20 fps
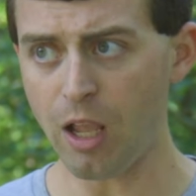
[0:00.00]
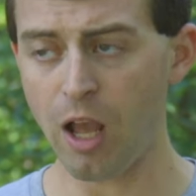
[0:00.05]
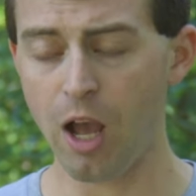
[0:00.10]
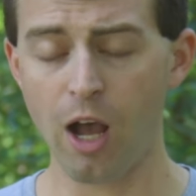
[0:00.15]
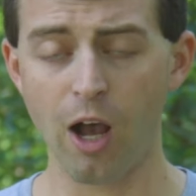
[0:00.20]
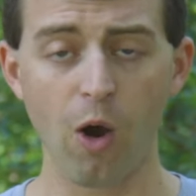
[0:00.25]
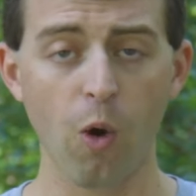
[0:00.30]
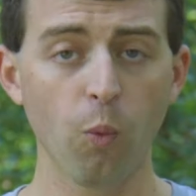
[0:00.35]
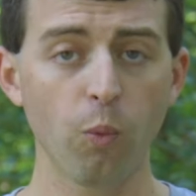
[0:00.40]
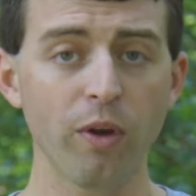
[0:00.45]

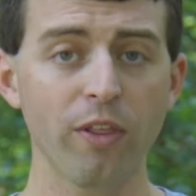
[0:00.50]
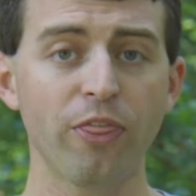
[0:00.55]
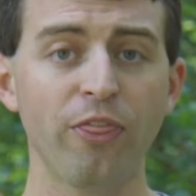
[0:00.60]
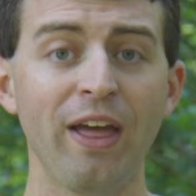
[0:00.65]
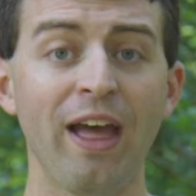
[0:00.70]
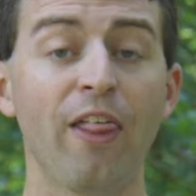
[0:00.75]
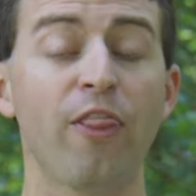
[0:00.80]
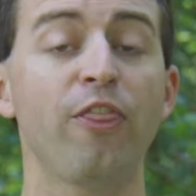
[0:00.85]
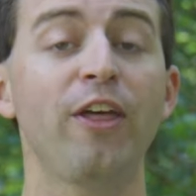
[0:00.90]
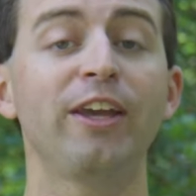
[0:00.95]
Uh, with
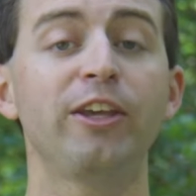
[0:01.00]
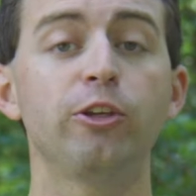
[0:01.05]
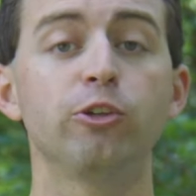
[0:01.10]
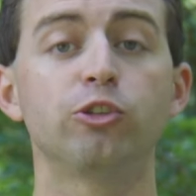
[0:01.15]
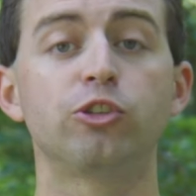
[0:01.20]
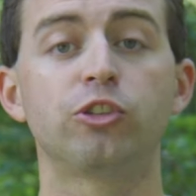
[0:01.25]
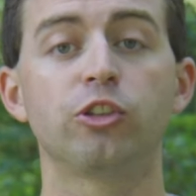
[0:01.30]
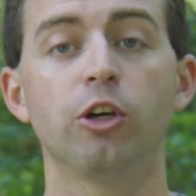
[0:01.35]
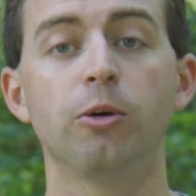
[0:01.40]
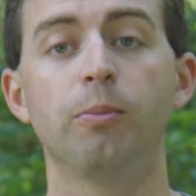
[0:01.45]
that, thank you
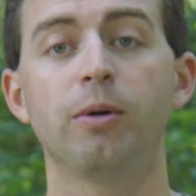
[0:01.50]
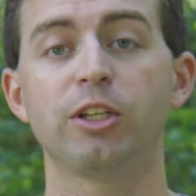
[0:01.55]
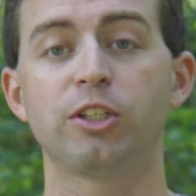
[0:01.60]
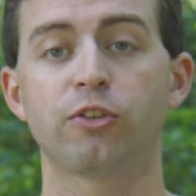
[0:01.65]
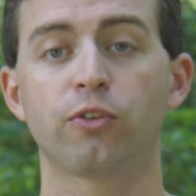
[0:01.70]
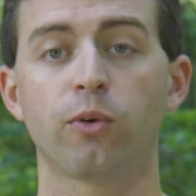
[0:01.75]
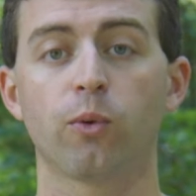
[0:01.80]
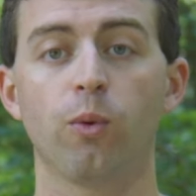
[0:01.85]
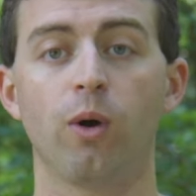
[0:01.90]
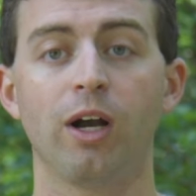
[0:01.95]
so
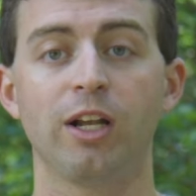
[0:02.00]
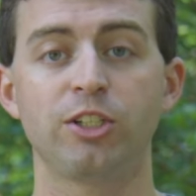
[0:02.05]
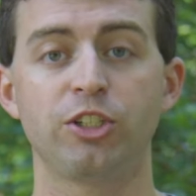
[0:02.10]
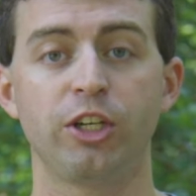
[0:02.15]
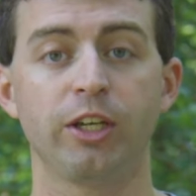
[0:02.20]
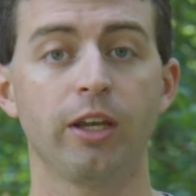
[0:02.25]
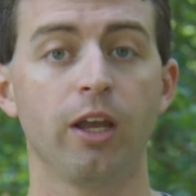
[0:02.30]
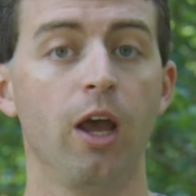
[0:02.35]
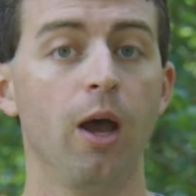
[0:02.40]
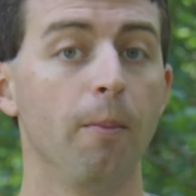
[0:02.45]
much for
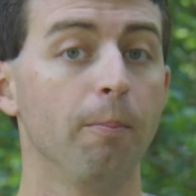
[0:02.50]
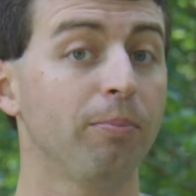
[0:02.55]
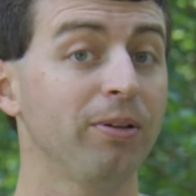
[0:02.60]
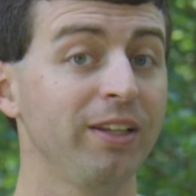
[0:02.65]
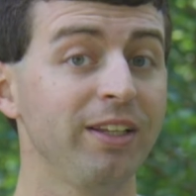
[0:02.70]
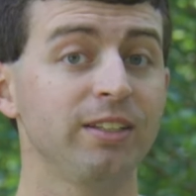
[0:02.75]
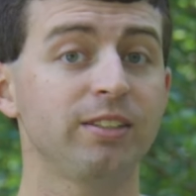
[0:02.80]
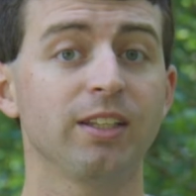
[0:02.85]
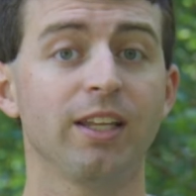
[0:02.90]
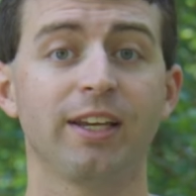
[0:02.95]
watching.
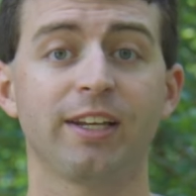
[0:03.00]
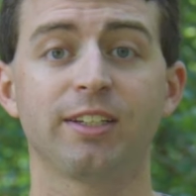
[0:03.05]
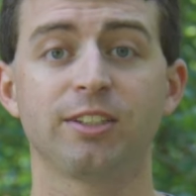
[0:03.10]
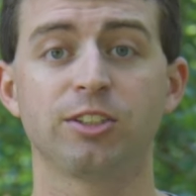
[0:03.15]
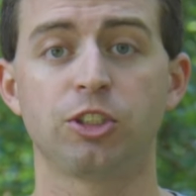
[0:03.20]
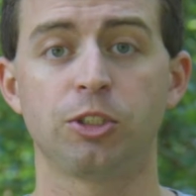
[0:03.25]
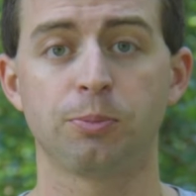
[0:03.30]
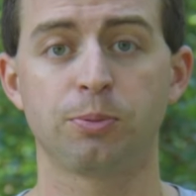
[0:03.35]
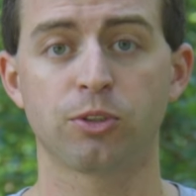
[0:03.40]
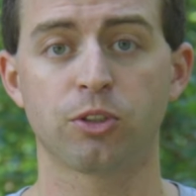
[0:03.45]
Please like and
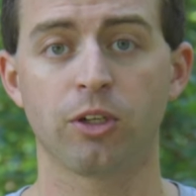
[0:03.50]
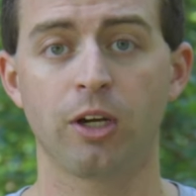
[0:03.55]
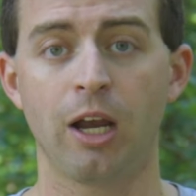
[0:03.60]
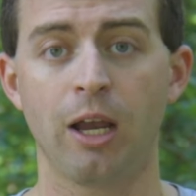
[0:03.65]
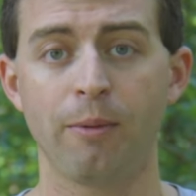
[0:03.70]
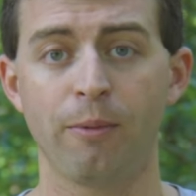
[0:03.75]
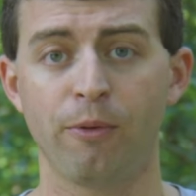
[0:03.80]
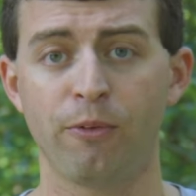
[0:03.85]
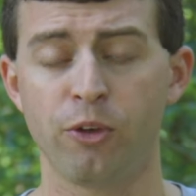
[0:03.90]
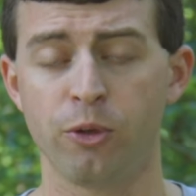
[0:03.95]

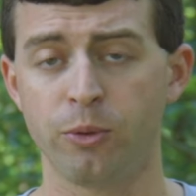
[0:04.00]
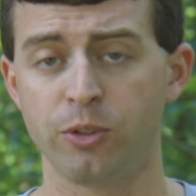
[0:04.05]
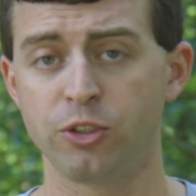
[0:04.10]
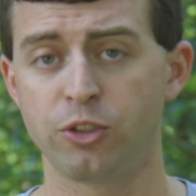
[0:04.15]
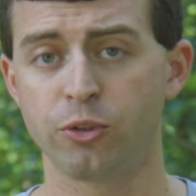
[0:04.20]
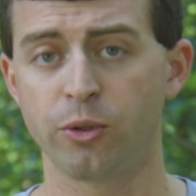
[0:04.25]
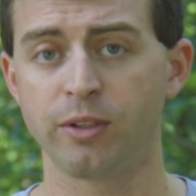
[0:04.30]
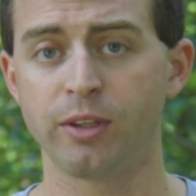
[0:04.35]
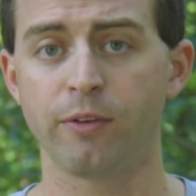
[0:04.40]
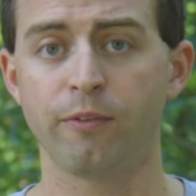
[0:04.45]
subscribe if you
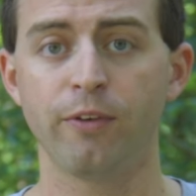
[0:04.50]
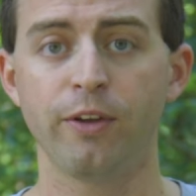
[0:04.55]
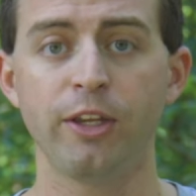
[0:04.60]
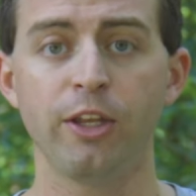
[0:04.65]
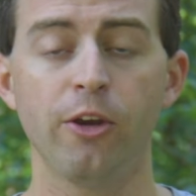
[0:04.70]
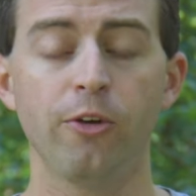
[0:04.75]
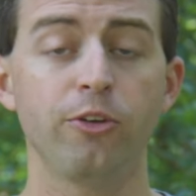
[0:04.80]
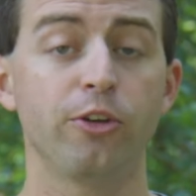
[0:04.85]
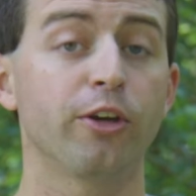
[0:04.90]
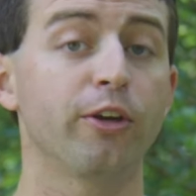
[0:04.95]
enjoyed the
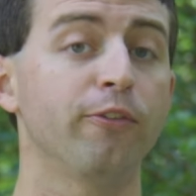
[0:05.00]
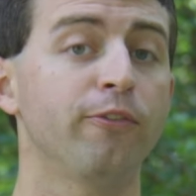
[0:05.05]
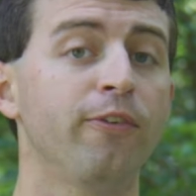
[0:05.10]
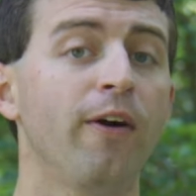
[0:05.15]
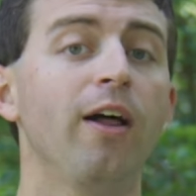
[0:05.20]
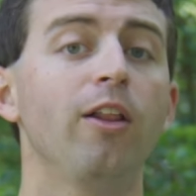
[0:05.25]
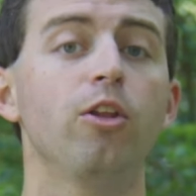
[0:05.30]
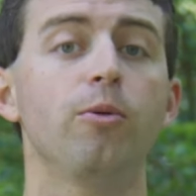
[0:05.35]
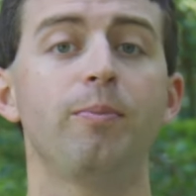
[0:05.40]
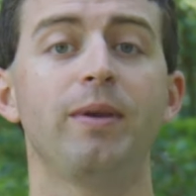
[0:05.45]
video. You can
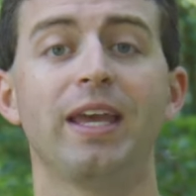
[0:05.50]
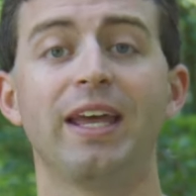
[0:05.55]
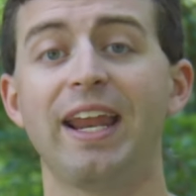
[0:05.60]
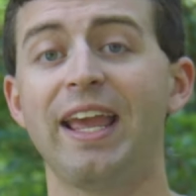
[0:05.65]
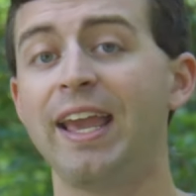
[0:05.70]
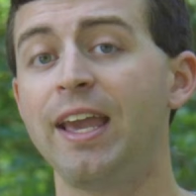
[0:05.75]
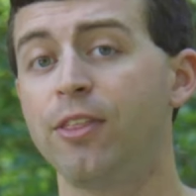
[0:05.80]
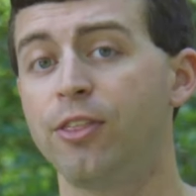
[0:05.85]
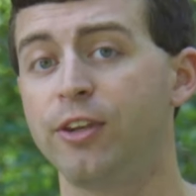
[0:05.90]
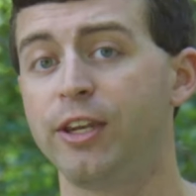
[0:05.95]
follow me at
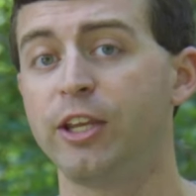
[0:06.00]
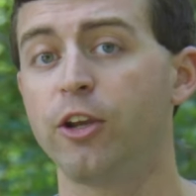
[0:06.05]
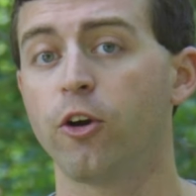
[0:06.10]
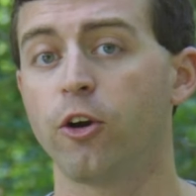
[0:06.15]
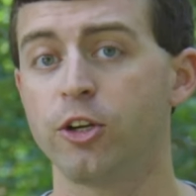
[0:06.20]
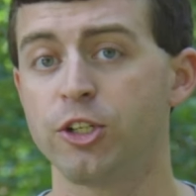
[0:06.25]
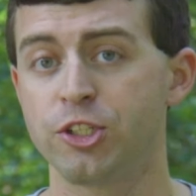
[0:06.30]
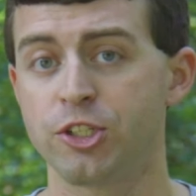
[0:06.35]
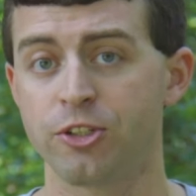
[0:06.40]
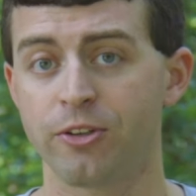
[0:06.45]
Anthony
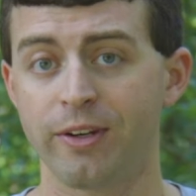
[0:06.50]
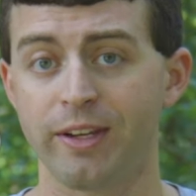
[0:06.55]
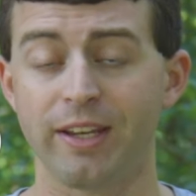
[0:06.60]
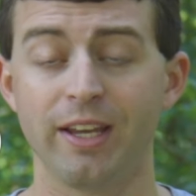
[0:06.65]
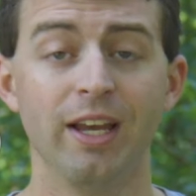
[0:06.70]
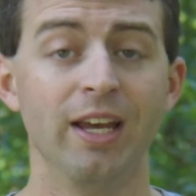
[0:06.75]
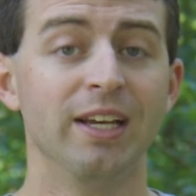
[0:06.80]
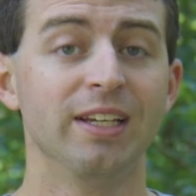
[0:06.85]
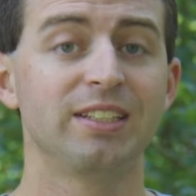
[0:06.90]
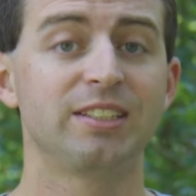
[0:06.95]
Archery
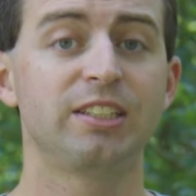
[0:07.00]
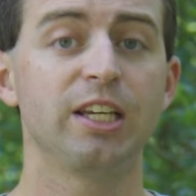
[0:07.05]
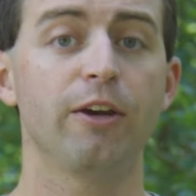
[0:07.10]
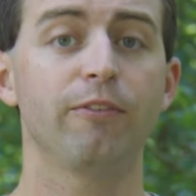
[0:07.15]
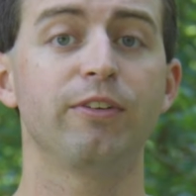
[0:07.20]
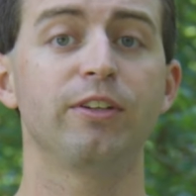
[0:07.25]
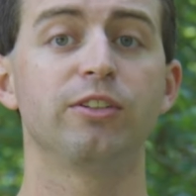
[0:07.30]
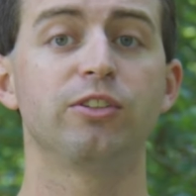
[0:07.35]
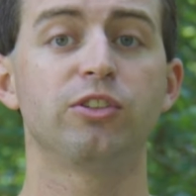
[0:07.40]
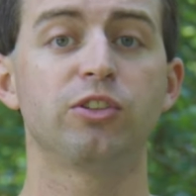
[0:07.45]

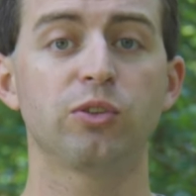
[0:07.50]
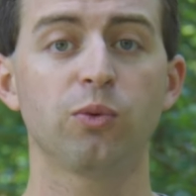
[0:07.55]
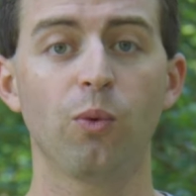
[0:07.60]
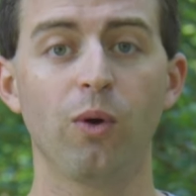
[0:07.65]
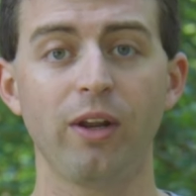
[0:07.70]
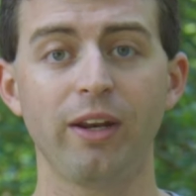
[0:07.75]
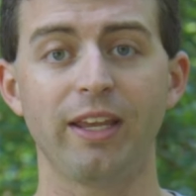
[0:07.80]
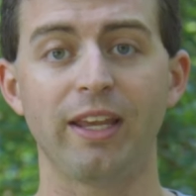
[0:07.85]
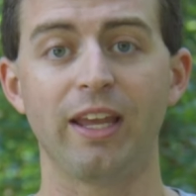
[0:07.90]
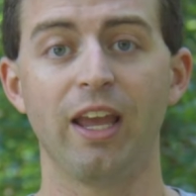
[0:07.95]

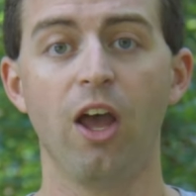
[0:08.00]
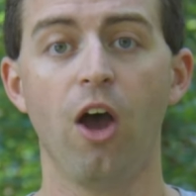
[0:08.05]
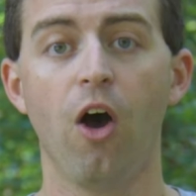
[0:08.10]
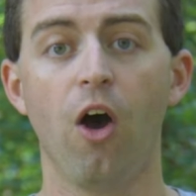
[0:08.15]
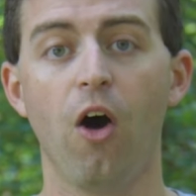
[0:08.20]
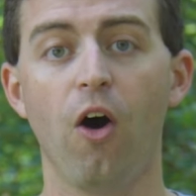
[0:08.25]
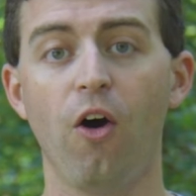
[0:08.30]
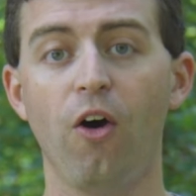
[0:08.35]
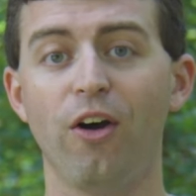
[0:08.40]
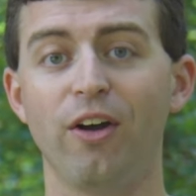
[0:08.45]
720
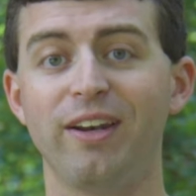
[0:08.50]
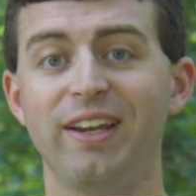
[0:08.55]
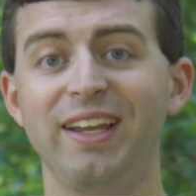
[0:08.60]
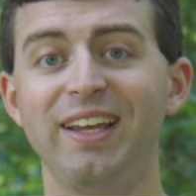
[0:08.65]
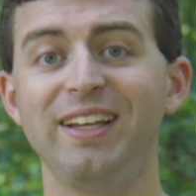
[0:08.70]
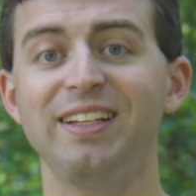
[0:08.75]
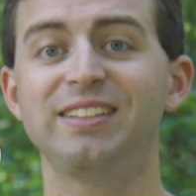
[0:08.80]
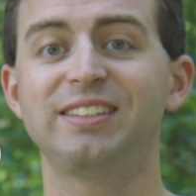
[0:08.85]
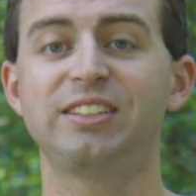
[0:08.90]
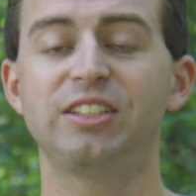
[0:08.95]
on
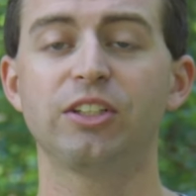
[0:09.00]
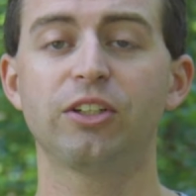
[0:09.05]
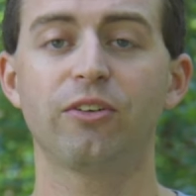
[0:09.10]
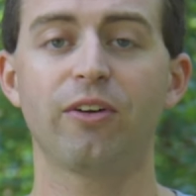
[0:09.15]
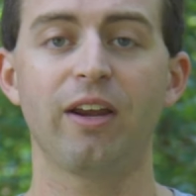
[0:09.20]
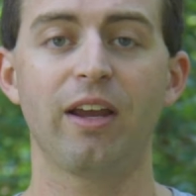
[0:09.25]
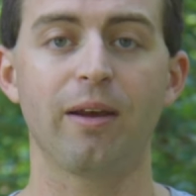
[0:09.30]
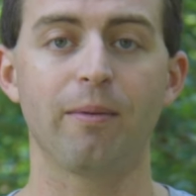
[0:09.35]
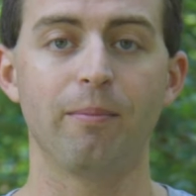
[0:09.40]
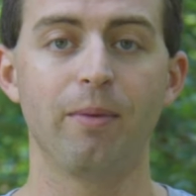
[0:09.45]

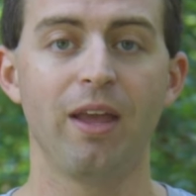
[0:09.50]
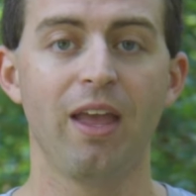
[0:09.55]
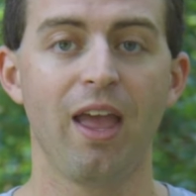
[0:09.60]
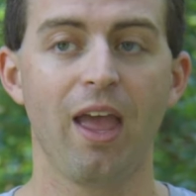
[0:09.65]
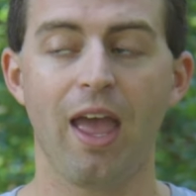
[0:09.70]
Instagram.